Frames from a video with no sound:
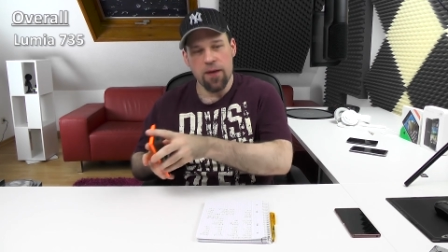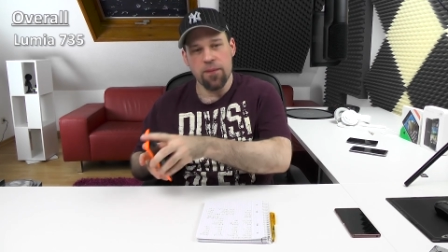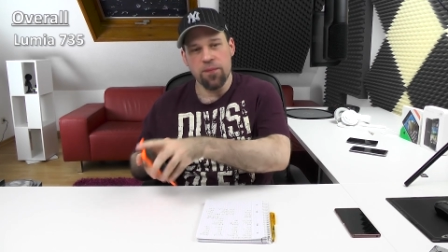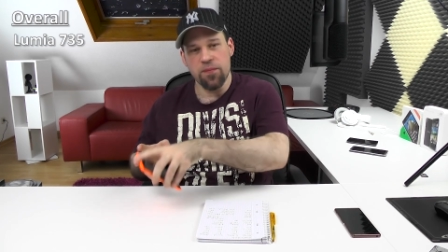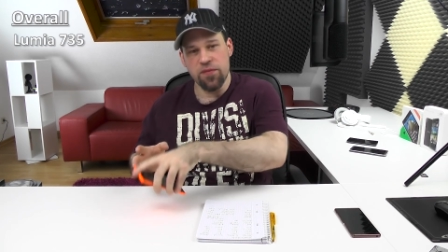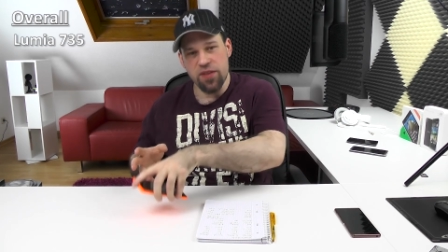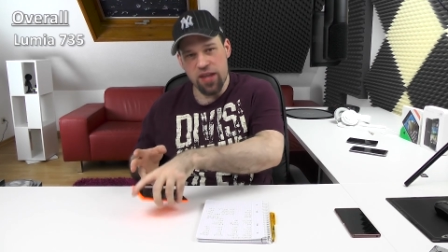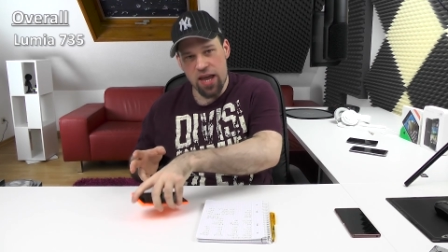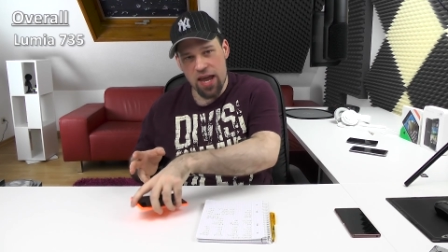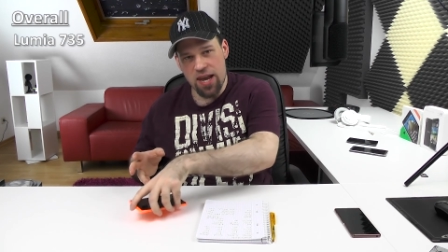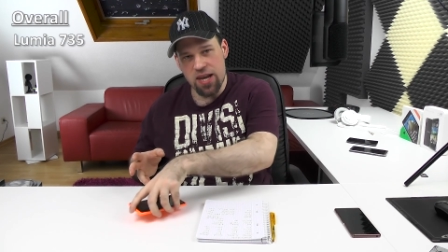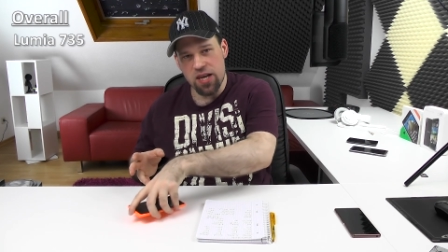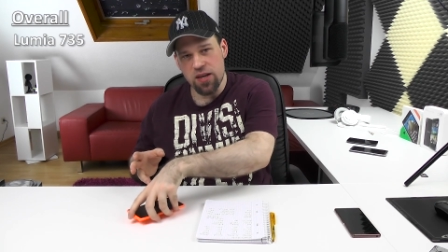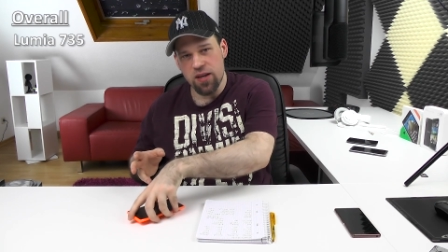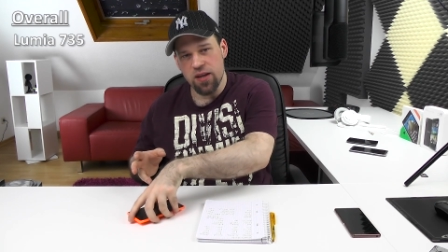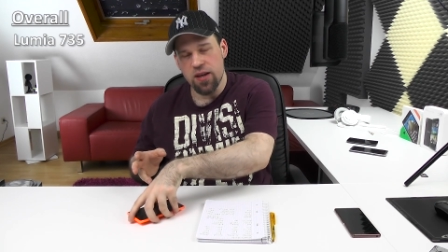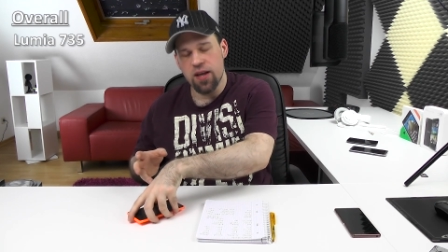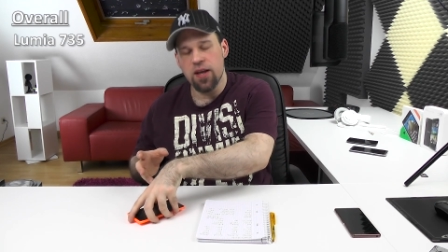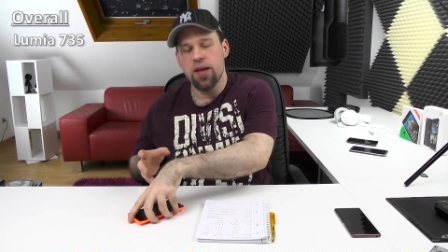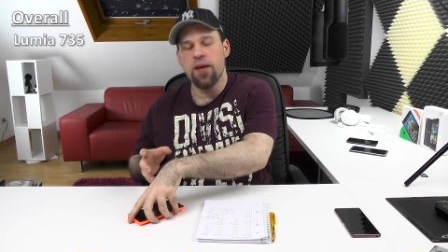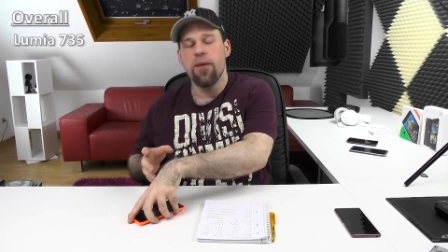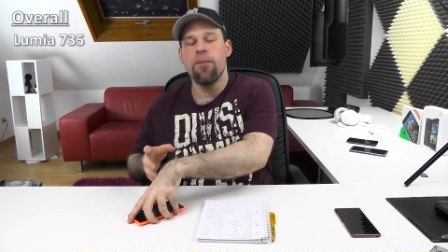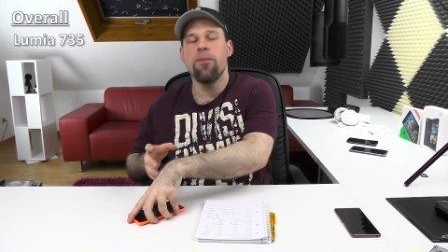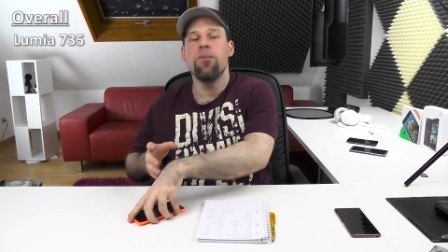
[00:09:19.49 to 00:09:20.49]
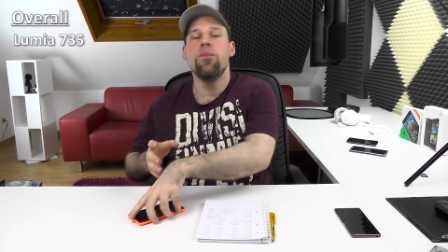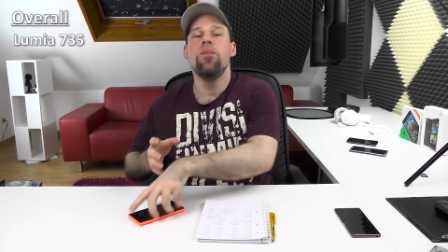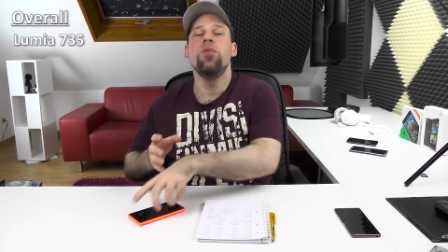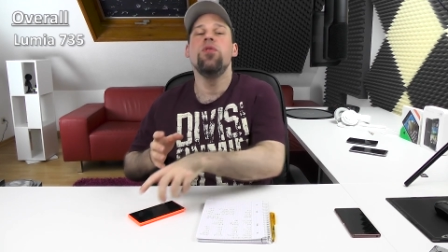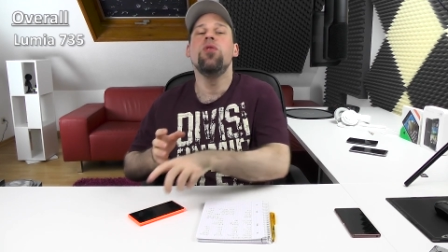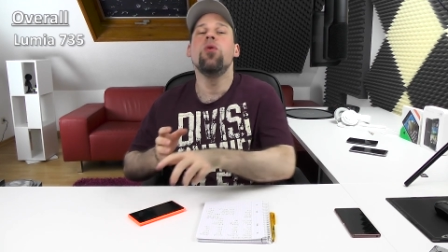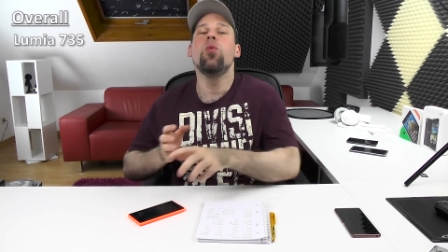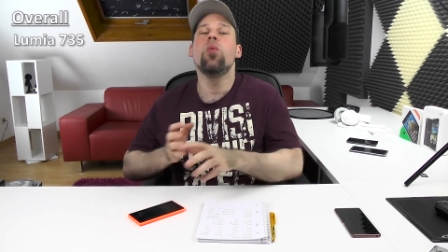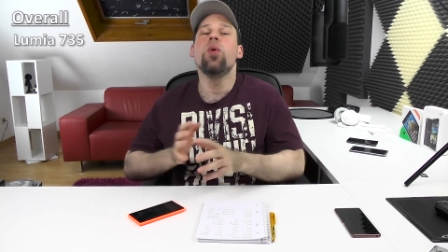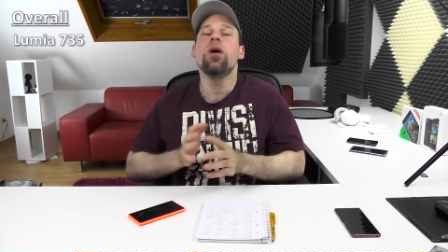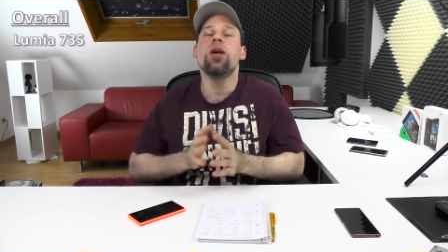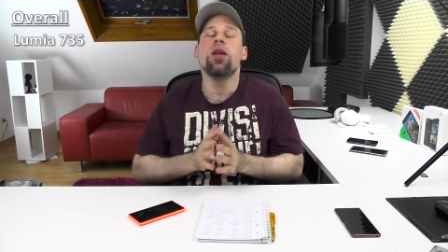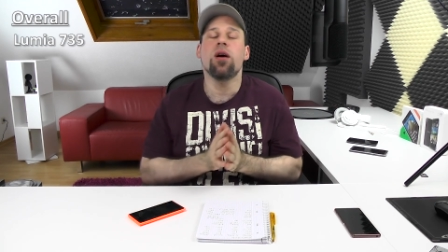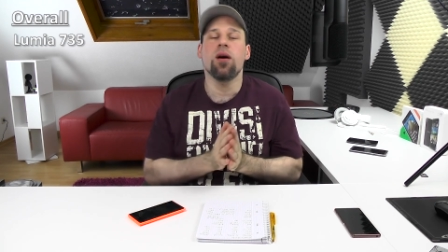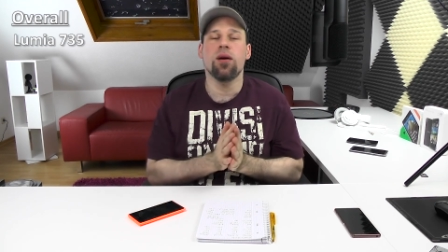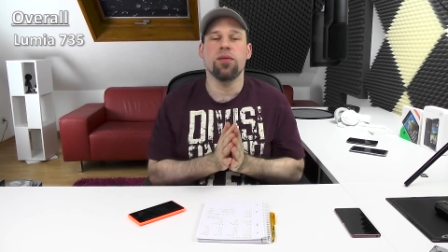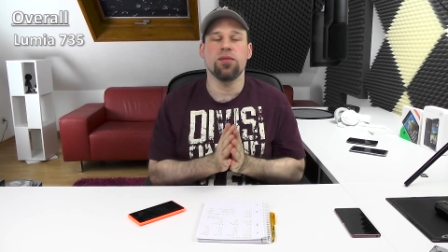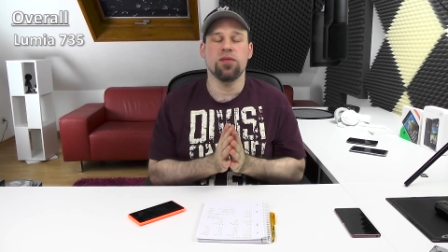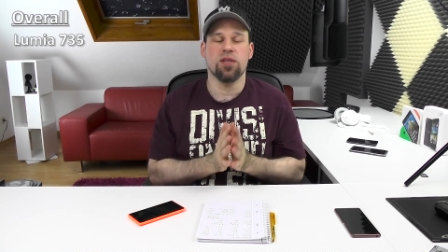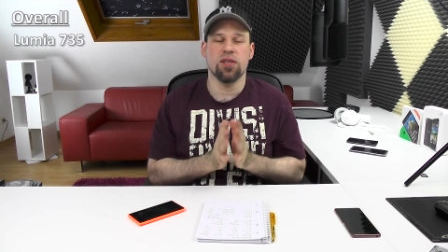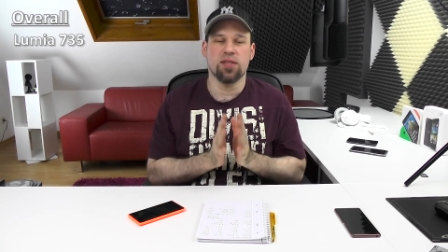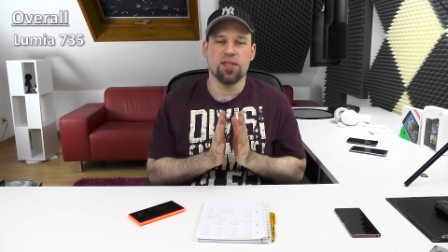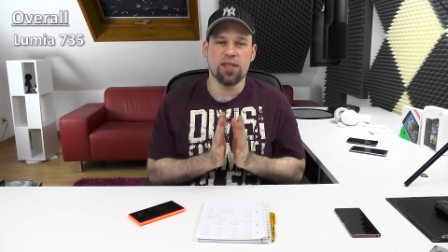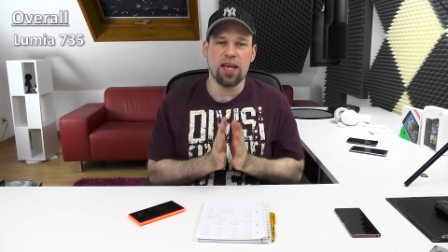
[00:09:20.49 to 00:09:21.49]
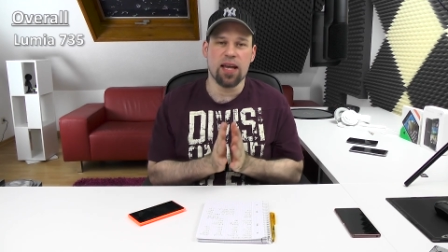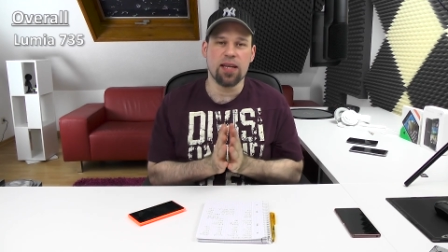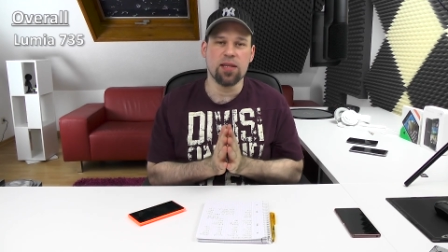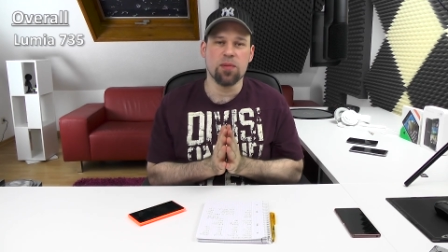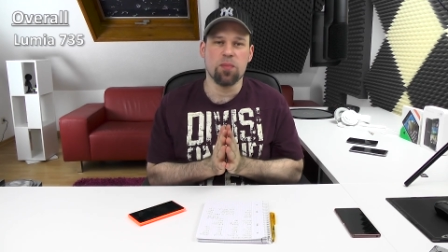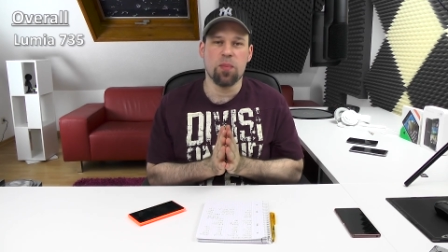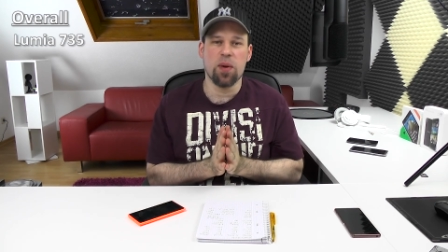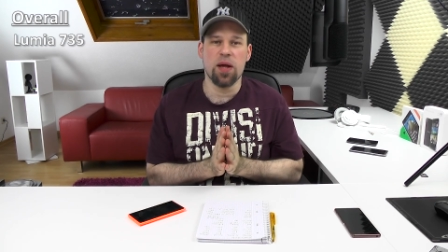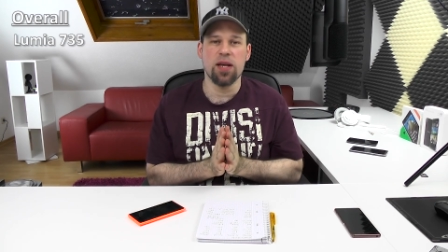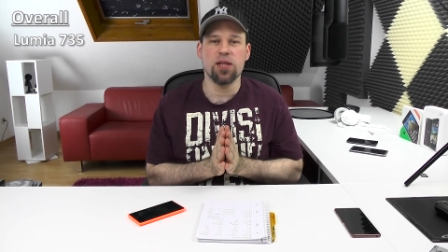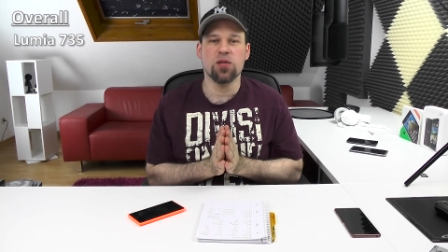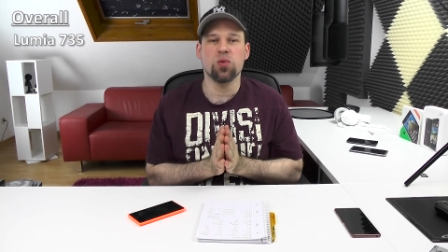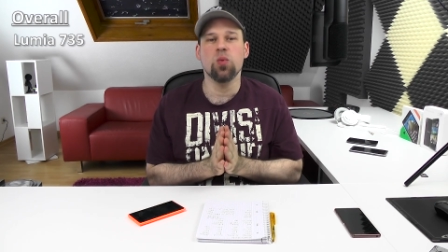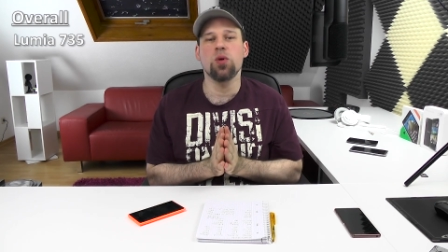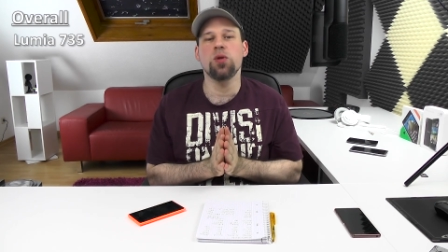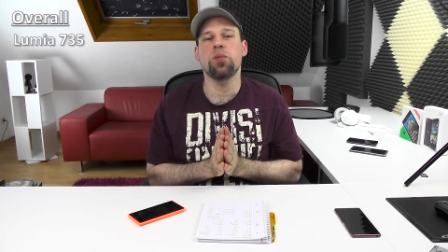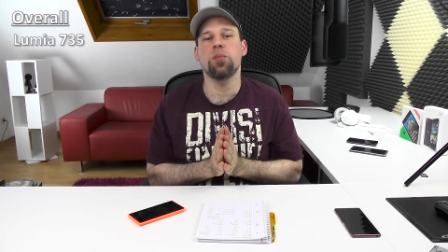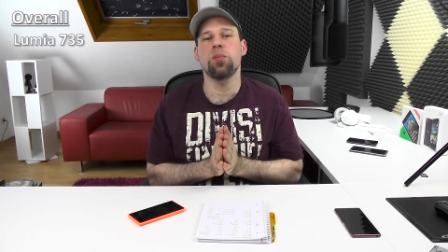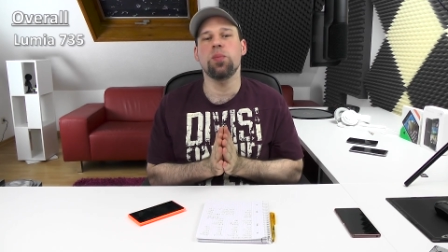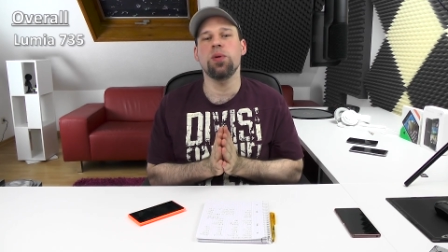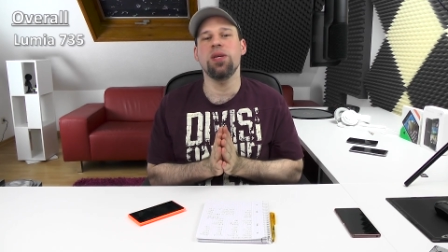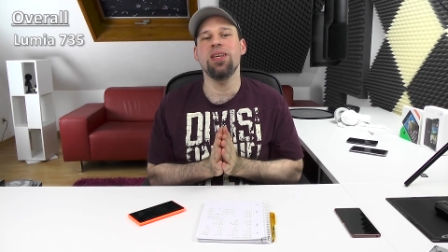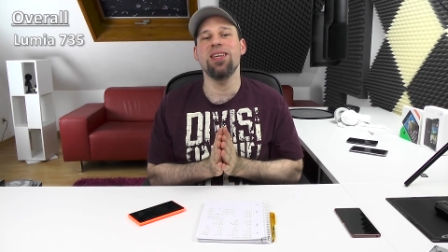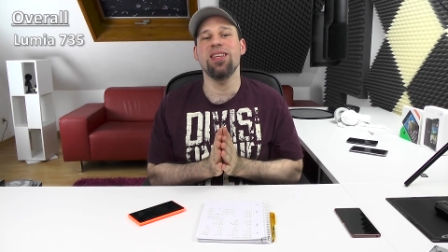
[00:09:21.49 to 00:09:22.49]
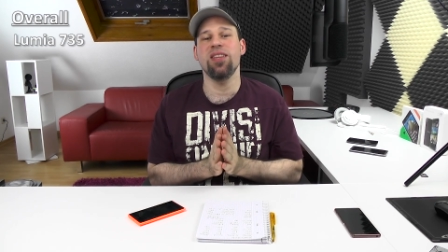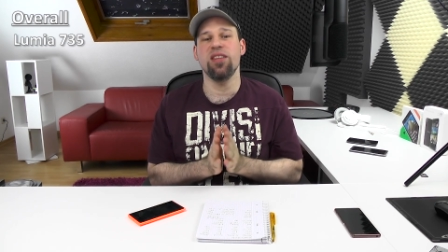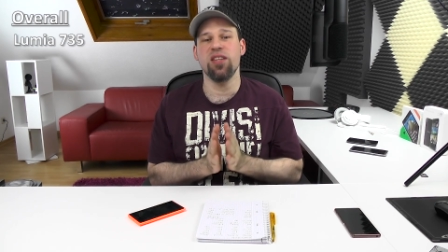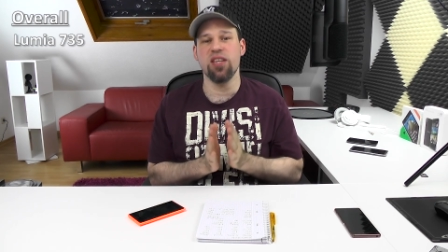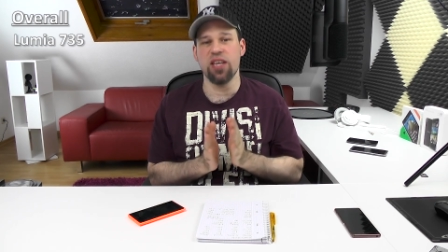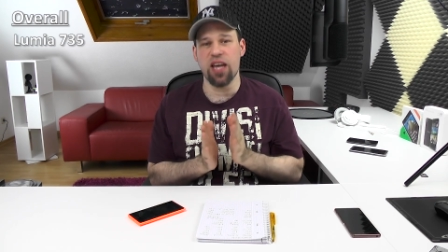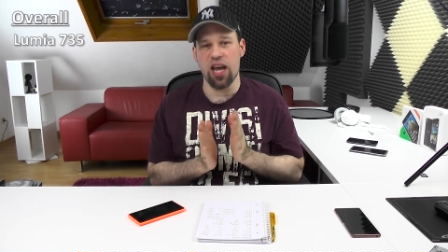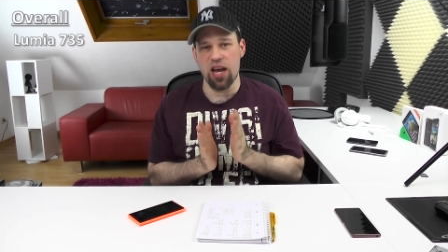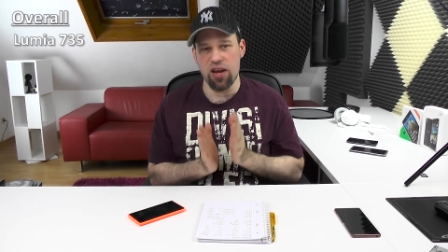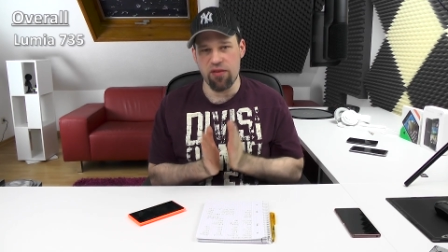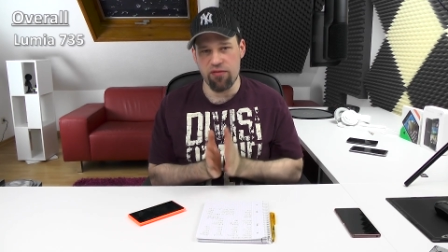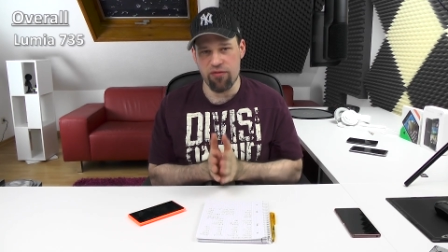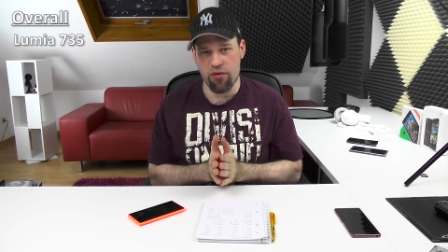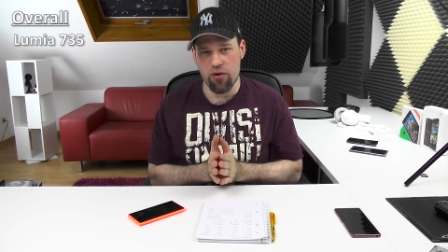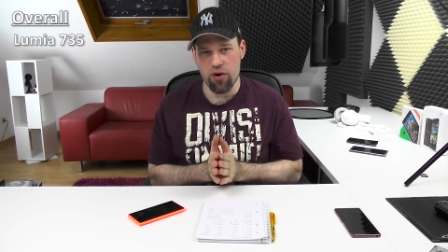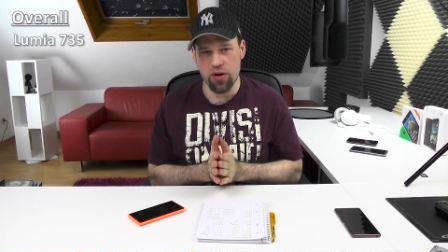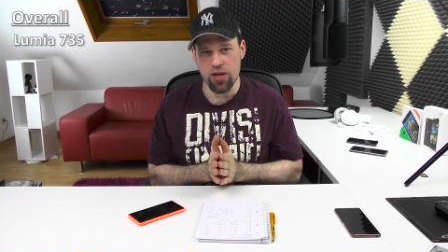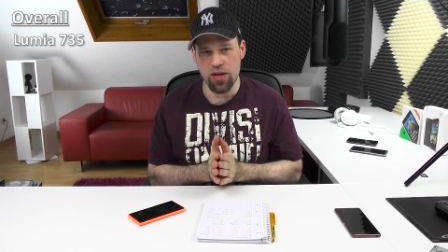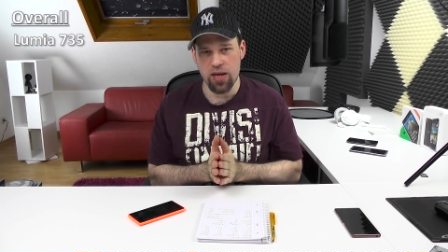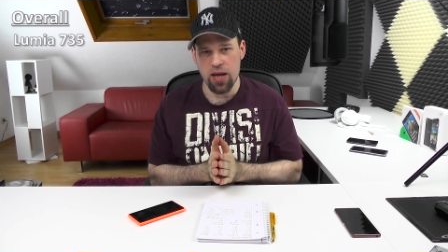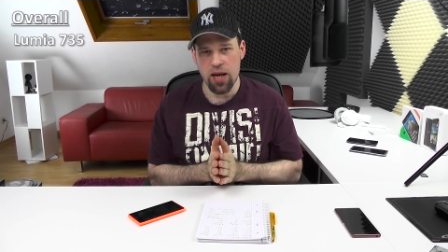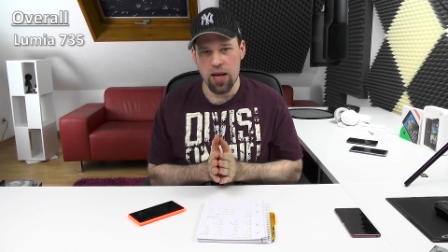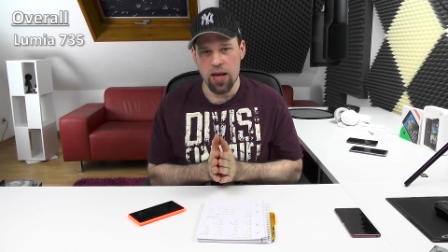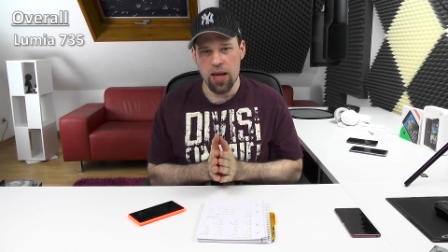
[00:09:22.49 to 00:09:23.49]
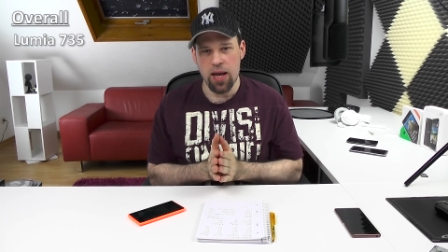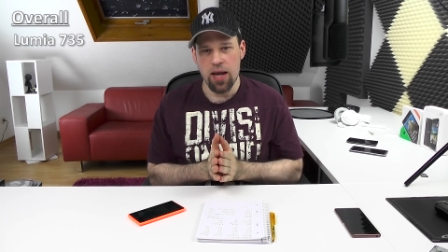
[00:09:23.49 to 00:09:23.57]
Then the winner, the second place, would be the 830,